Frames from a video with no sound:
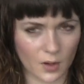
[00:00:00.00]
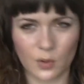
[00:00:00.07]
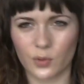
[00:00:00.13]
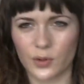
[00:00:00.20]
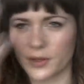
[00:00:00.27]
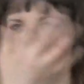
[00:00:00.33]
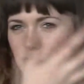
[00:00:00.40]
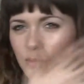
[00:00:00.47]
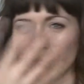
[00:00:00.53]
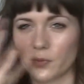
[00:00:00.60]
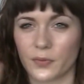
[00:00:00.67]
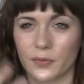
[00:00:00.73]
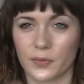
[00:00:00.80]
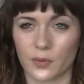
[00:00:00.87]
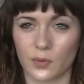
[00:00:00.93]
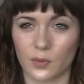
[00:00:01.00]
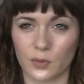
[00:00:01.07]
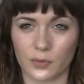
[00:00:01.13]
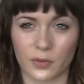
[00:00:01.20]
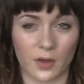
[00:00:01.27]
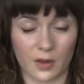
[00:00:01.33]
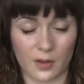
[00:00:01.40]
oils
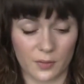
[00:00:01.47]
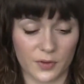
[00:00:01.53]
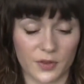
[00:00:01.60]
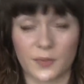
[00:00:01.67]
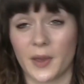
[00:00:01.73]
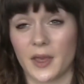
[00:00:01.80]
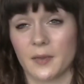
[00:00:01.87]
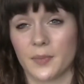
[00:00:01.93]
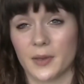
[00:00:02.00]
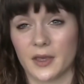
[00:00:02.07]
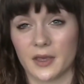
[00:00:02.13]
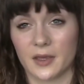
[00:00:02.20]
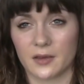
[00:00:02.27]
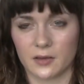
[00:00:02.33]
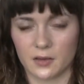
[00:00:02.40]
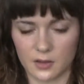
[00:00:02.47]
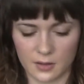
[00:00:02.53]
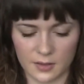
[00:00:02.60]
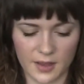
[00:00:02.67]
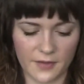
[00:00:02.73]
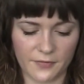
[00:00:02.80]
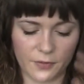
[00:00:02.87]
or dirt which may be
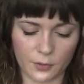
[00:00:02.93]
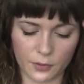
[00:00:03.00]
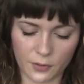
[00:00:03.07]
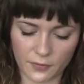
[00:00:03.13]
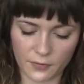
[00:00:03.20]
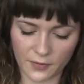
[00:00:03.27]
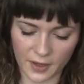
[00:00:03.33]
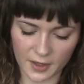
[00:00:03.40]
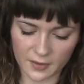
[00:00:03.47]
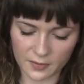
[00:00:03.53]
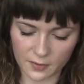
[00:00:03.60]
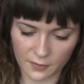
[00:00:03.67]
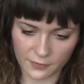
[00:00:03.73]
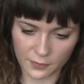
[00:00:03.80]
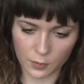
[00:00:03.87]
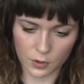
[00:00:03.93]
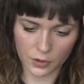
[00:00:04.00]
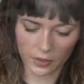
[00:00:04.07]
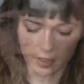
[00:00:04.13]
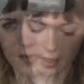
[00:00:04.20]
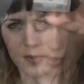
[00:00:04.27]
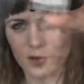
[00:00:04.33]
left on your face after
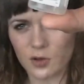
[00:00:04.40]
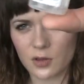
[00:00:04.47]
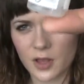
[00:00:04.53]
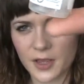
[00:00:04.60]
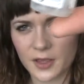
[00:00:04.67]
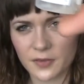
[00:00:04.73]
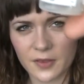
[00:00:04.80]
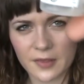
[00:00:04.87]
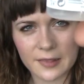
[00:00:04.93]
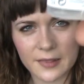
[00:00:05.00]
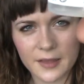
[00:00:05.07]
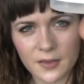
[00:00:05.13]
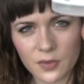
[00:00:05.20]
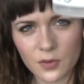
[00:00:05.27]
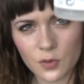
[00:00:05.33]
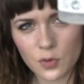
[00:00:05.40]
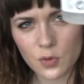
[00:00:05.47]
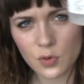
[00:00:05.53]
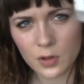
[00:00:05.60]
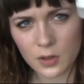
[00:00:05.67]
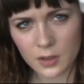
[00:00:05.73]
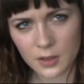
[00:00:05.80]
washing it. It's got like
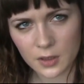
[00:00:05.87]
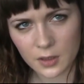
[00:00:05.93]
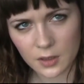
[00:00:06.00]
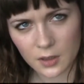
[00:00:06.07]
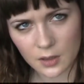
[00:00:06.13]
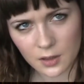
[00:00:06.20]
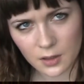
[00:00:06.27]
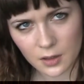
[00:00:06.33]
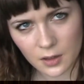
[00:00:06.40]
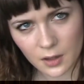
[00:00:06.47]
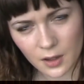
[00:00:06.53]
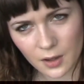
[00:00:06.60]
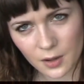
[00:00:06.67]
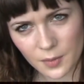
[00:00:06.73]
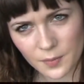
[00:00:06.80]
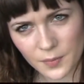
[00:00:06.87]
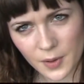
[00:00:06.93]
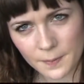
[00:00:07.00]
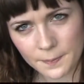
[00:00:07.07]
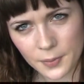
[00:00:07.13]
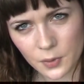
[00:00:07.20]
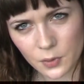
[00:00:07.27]
little
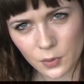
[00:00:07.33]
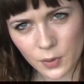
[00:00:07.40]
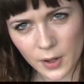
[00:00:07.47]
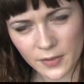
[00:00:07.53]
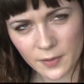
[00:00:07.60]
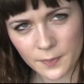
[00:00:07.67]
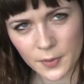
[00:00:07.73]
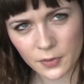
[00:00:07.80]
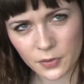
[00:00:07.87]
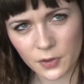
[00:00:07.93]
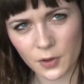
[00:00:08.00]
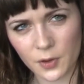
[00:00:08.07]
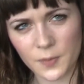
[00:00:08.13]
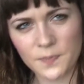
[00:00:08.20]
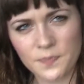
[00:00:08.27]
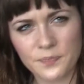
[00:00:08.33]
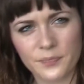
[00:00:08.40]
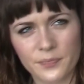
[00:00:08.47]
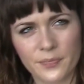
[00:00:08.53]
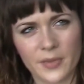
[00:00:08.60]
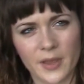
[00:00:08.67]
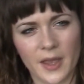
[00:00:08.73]
ball at the
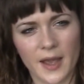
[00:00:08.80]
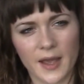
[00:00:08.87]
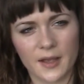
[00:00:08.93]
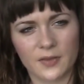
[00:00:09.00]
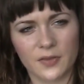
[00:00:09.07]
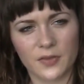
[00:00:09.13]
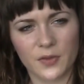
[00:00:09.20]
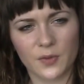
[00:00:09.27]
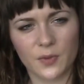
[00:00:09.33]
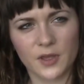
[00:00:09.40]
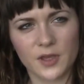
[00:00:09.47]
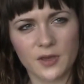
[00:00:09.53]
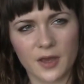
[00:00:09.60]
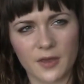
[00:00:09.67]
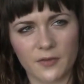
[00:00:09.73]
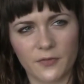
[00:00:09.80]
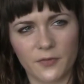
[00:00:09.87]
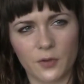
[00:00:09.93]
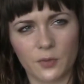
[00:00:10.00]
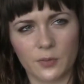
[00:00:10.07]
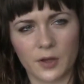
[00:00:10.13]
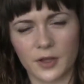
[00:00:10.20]
bottom, and when you get the
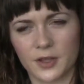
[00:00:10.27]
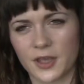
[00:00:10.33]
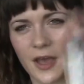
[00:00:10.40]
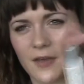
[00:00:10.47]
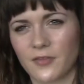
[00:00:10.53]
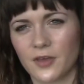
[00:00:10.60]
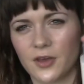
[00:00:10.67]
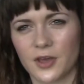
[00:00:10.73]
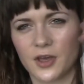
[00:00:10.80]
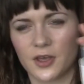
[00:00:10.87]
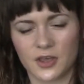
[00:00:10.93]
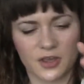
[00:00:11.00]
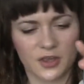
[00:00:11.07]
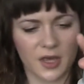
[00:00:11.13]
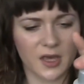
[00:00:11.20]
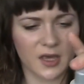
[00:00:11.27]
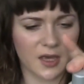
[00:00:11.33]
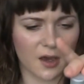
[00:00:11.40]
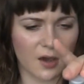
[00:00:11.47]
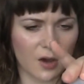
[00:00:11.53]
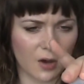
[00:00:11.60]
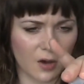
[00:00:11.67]
formula you have to shake
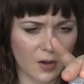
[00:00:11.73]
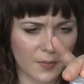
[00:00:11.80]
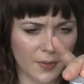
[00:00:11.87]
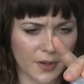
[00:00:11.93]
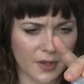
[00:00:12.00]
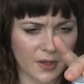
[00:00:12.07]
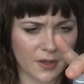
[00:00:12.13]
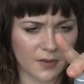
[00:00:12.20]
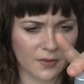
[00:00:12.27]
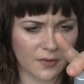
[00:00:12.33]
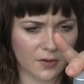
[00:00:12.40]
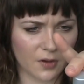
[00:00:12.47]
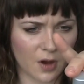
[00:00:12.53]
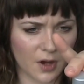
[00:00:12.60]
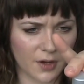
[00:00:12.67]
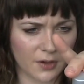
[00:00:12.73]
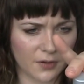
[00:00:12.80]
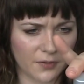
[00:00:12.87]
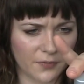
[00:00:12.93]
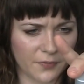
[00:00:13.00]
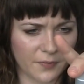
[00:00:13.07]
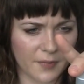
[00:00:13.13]
it up to kind
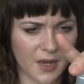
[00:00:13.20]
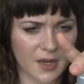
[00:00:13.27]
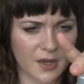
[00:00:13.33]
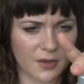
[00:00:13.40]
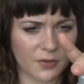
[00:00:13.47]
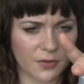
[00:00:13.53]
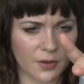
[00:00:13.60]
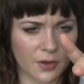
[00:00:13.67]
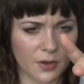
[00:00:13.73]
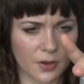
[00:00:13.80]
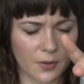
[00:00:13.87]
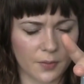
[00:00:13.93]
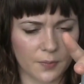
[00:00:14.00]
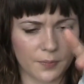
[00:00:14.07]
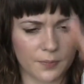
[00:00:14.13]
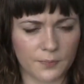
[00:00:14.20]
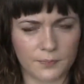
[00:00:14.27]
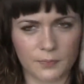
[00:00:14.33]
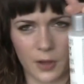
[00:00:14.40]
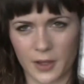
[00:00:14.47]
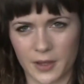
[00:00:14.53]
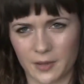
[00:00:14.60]
of make the
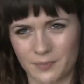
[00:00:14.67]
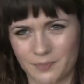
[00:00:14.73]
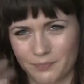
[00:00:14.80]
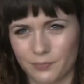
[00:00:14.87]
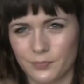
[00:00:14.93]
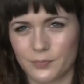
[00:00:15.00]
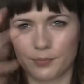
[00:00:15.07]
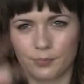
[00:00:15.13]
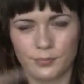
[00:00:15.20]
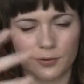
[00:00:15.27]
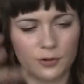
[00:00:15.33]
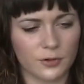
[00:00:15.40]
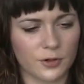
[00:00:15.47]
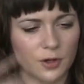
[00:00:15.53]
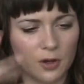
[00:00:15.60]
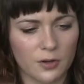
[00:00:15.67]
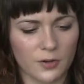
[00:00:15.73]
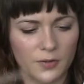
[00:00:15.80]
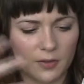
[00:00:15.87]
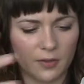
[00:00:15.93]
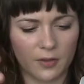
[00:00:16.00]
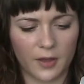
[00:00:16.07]
like
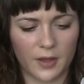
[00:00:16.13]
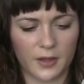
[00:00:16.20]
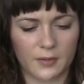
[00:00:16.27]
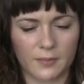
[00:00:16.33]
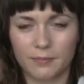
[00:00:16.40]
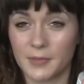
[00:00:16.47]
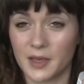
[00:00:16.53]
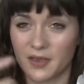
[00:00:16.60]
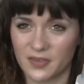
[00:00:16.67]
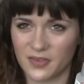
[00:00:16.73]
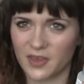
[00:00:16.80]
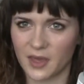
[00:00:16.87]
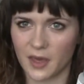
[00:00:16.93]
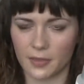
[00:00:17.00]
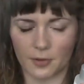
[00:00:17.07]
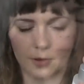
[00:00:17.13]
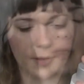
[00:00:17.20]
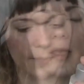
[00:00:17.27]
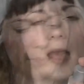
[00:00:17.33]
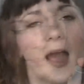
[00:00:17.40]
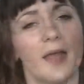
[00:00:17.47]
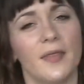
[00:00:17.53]
products like mixed
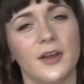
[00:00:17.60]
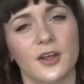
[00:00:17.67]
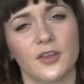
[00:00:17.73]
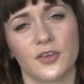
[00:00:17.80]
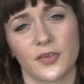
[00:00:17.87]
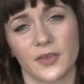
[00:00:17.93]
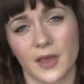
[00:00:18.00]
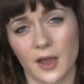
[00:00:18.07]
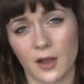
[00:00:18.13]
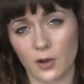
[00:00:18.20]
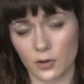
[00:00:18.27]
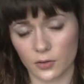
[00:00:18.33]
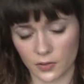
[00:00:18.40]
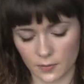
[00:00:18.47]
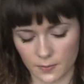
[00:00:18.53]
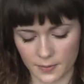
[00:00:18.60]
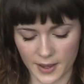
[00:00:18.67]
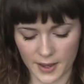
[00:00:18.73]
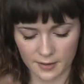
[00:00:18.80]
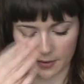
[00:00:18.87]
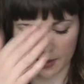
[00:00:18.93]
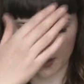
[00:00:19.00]
together. And then I just get a cotton
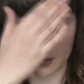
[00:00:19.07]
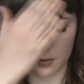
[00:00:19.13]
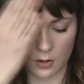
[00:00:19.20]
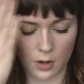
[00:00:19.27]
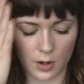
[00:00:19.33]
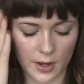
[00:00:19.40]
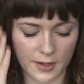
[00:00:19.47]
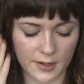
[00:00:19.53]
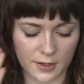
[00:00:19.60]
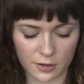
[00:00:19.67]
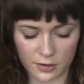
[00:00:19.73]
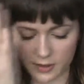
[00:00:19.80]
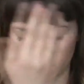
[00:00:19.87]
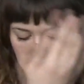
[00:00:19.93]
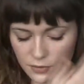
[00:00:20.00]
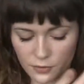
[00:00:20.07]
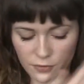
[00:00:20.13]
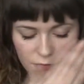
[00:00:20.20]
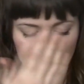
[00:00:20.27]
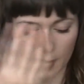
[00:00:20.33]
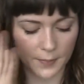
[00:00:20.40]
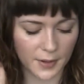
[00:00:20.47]
pad and I literally
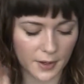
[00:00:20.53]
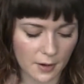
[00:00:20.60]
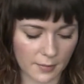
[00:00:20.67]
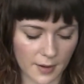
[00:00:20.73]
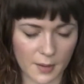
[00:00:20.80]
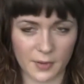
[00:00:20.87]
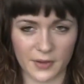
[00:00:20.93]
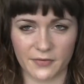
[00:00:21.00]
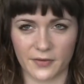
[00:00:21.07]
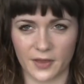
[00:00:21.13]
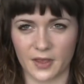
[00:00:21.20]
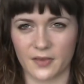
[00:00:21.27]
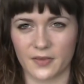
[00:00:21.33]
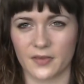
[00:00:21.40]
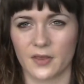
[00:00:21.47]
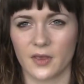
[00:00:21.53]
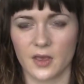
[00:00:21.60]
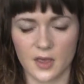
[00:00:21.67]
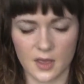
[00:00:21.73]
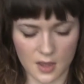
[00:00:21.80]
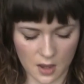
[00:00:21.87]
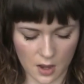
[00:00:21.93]
just rub it around my face,
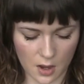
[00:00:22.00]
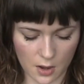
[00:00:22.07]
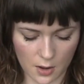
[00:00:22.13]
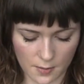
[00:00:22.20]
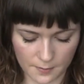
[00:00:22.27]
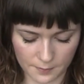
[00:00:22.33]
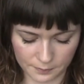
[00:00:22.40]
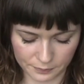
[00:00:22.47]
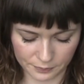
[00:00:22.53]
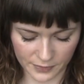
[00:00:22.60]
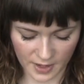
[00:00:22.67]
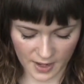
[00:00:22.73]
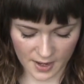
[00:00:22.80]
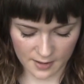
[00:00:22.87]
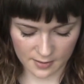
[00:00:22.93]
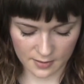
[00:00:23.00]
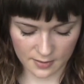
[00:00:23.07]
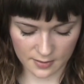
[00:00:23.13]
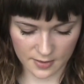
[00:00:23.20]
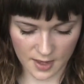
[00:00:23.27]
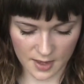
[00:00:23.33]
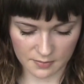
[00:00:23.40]
and
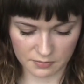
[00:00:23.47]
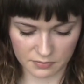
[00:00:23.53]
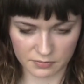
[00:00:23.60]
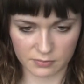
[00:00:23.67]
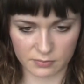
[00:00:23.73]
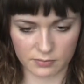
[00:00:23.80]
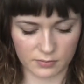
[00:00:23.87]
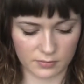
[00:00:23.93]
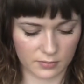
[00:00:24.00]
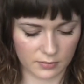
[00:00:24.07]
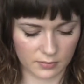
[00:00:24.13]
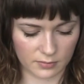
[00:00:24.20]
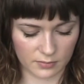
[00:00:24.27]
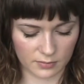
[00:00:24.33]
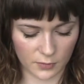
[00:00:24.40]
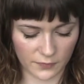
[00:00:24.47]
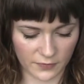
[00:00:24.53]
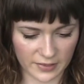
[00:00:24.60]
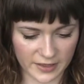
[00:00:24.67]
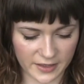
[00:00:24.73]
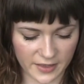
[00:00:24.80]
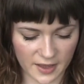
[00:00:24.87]
then
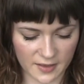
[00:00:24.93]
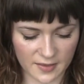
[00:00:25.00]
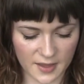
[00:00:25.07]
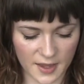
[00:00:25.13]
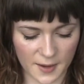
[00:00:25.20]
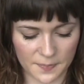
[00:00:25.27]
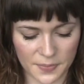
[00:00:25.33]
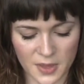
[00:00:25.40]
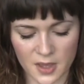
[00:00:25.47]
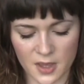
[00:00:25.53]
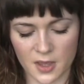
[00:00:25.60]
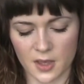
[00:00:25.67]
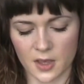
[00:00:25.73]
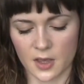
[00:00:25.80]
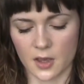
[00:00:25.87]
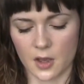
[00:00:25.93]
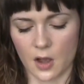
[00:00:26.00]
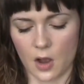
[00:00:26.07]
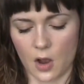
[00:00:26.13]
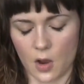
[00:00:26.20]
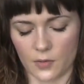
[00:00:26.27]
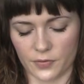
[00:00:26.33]
obviously that's it.
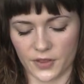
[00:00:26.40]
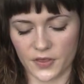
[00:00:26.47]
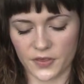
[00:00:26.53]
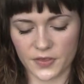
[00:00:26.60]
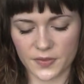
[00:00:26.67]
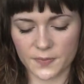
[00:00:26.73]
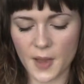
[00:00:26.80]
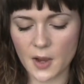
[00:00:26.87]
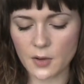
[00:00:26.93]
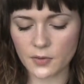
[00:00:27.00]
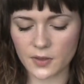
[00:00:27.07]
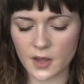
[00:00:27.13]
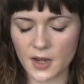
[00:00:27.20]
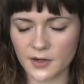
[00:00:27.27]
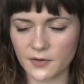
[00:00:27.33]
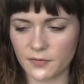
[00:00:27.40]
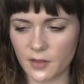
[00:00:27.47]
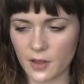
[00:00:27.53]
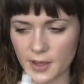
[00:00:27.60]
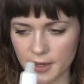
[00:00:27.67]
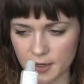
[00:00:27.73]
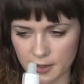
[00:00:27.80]
This smells kind of
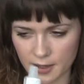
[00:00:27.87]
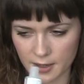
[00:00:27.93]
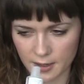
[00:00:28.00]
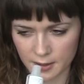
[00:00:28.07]
like